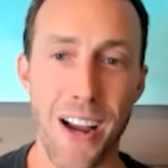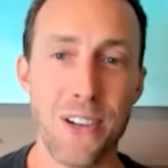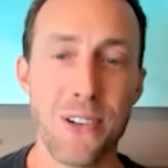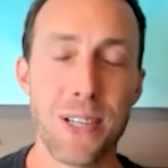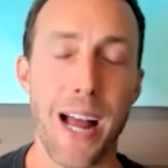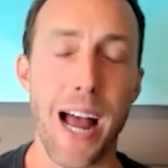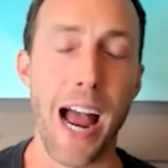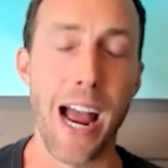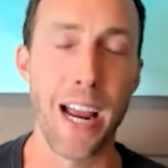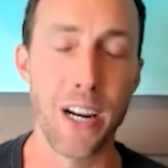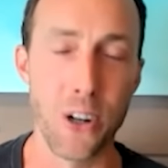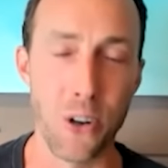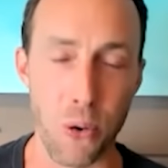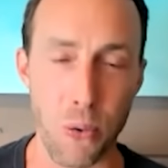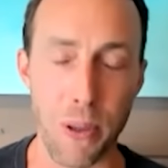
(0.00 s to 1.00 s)
used to
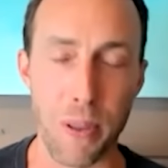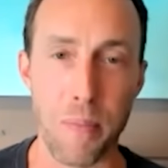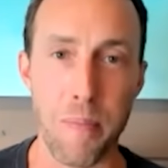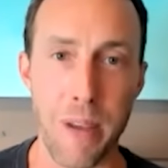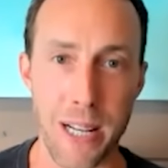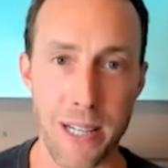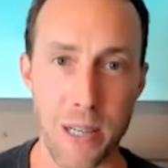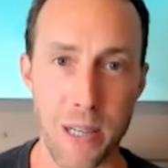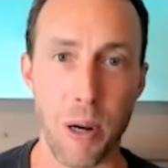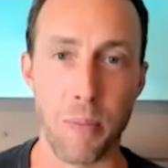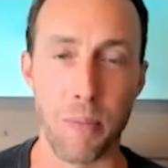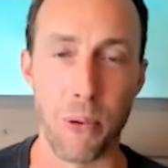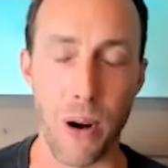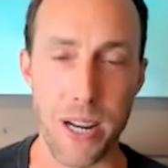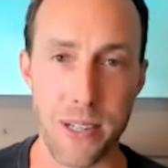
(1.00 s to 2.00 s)
haggle with mints
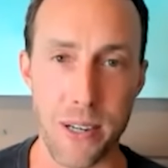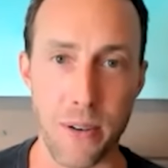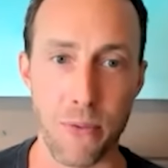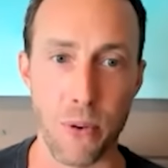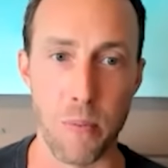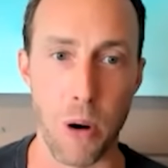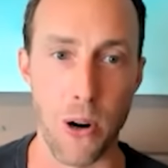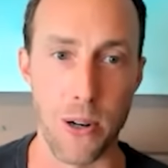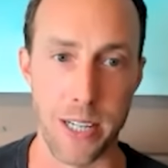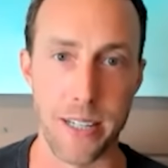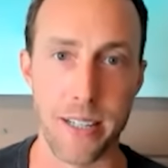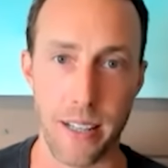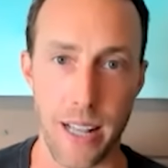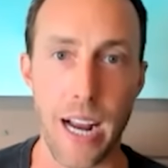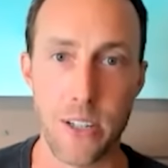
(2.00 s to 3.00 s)
about pricing for bars
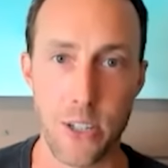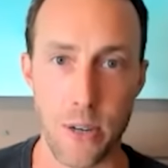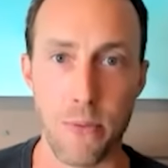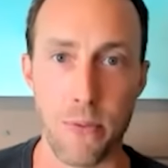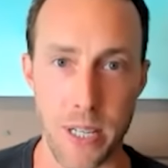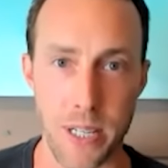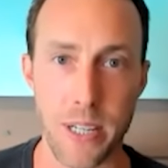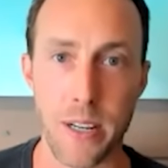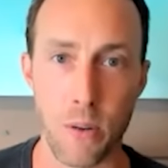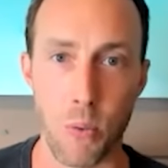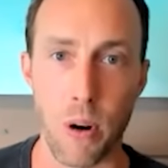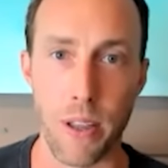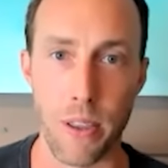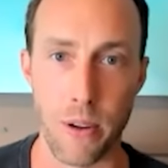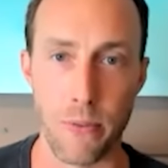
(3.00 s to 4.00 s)
until I actually visited
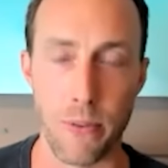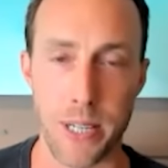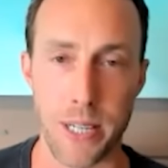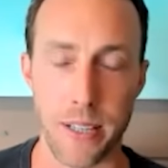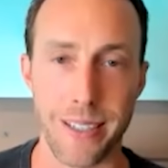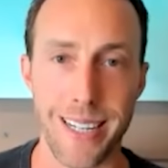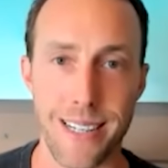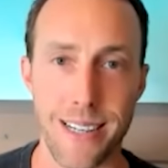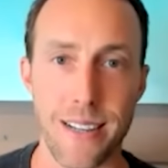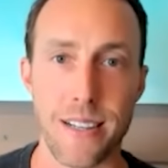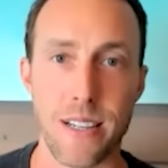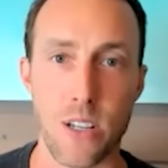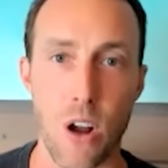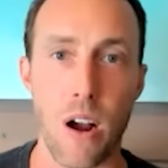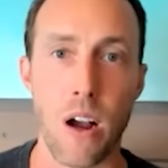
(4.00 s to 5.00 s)
one of their facilities and
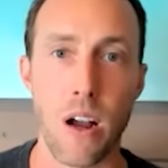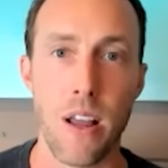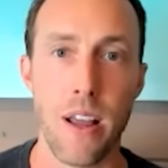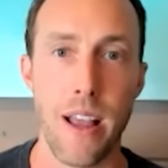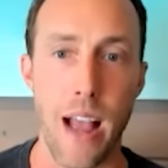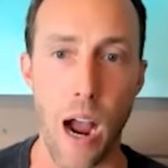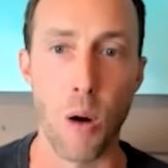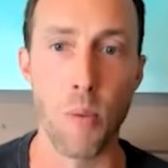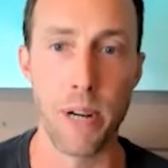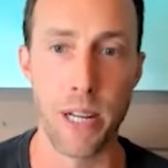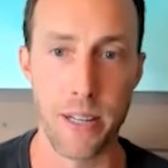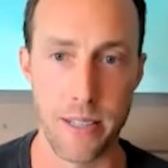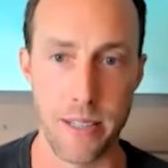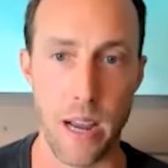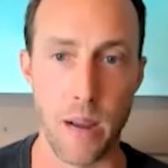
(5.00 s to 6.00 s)
saw how many
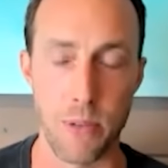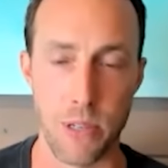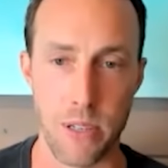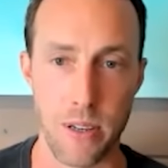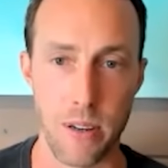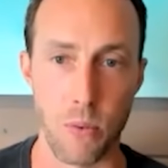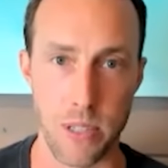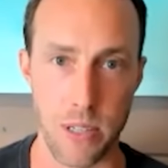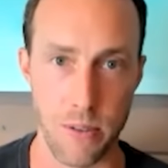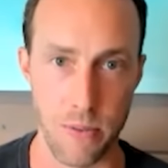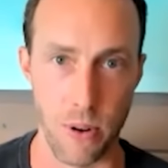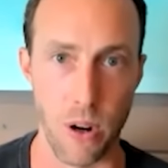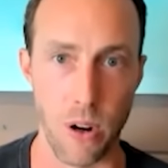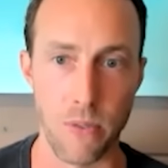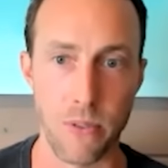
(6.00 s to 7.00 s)
steps was
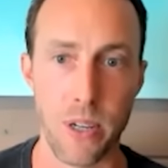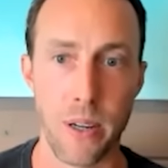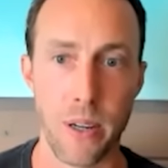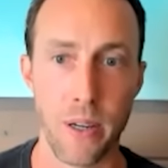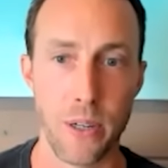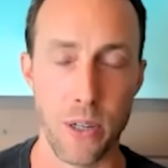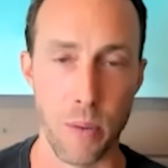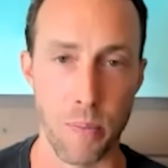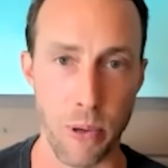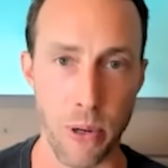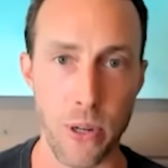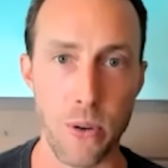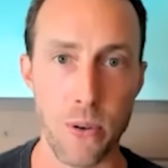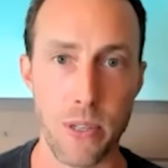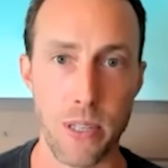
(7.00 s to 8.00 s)
involved to
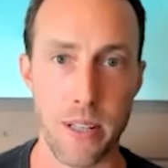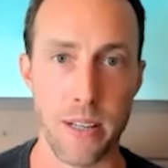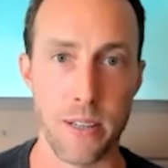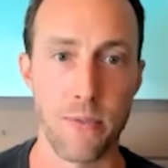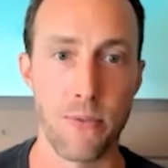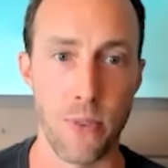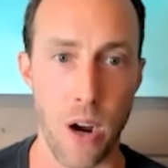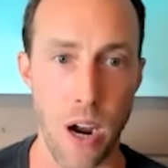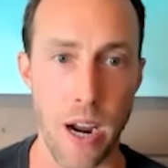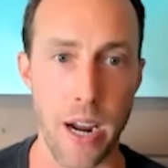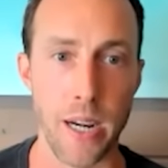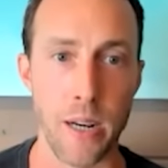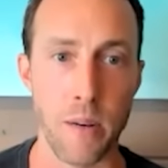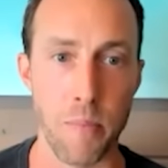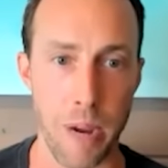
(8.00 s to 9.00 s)
produce this
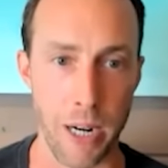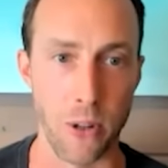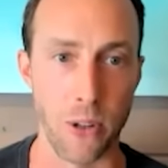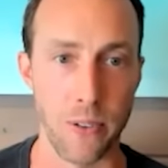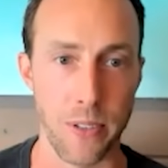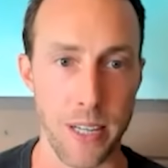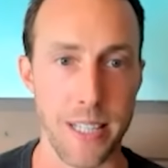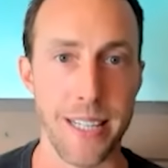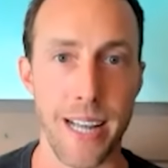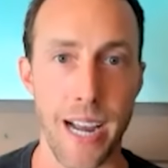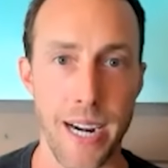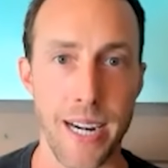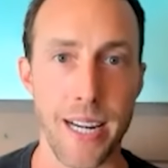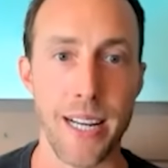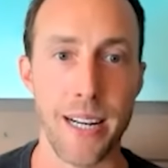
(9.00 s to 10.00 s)
fine metal, this
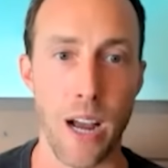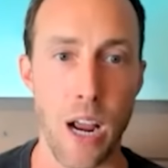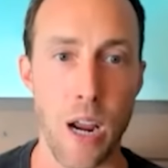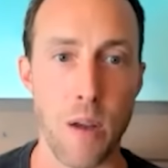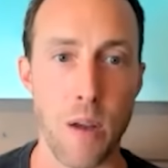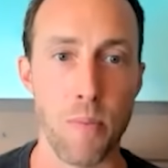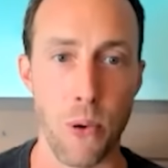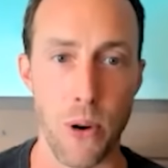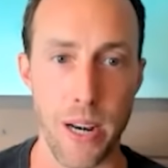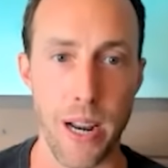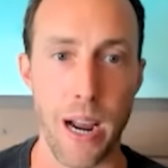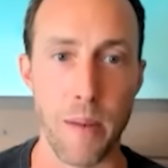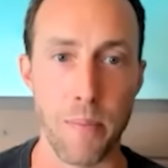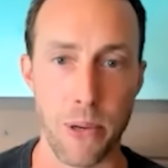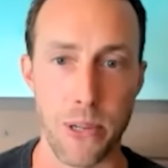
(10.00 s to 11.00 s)

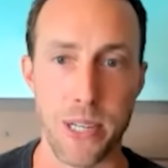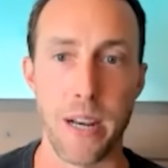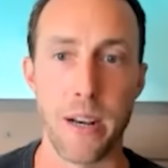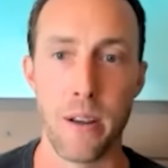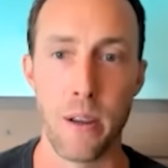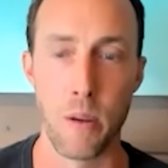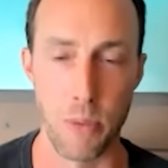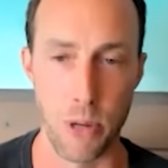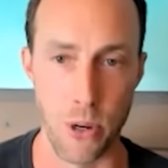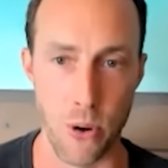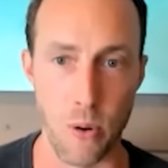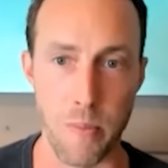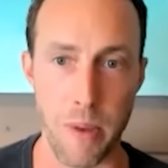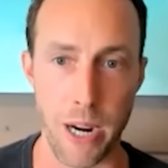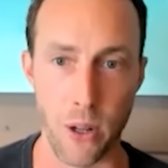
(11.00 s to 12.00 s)
99.9%
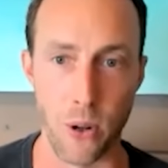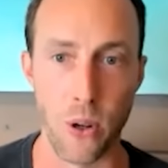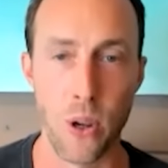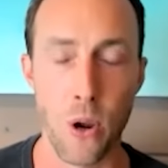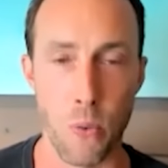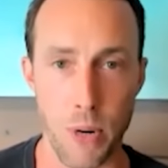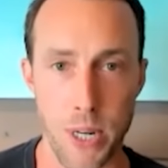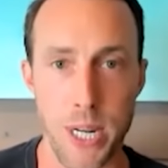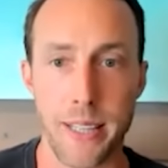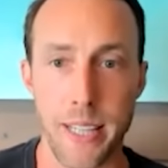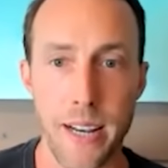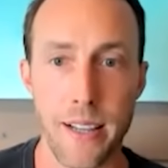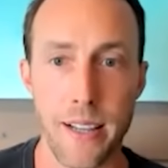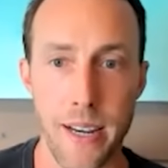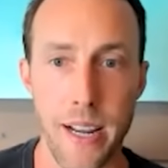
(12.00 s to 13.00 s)
pure metal, which at the
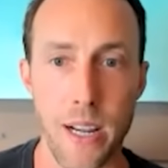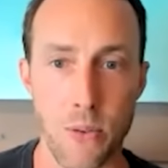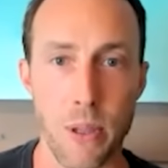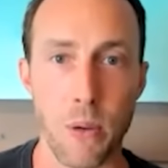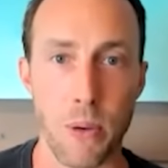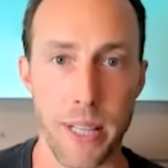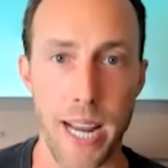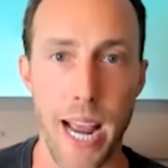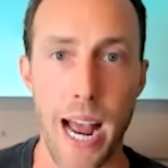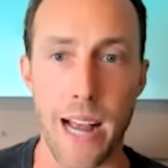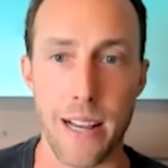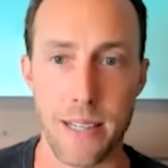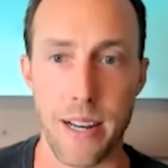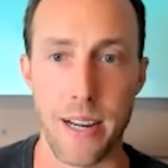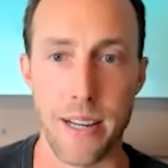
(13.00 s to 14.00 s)
end of the day is really what the
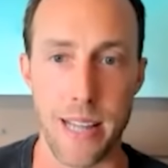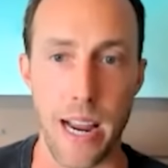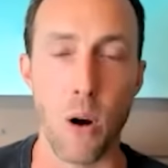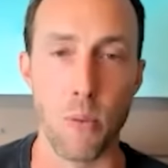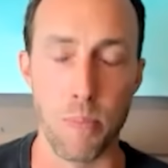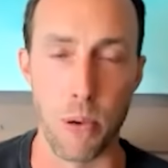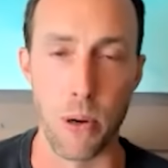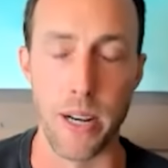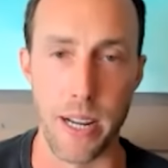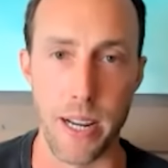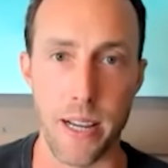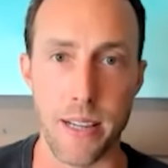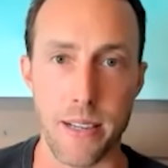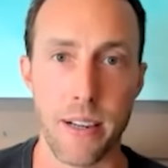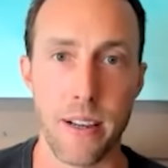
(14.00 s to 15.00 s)
assay's output
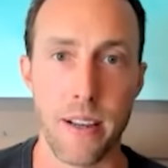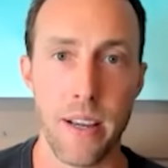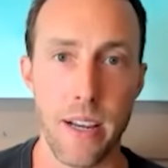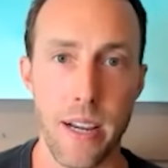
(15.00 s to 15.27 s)
is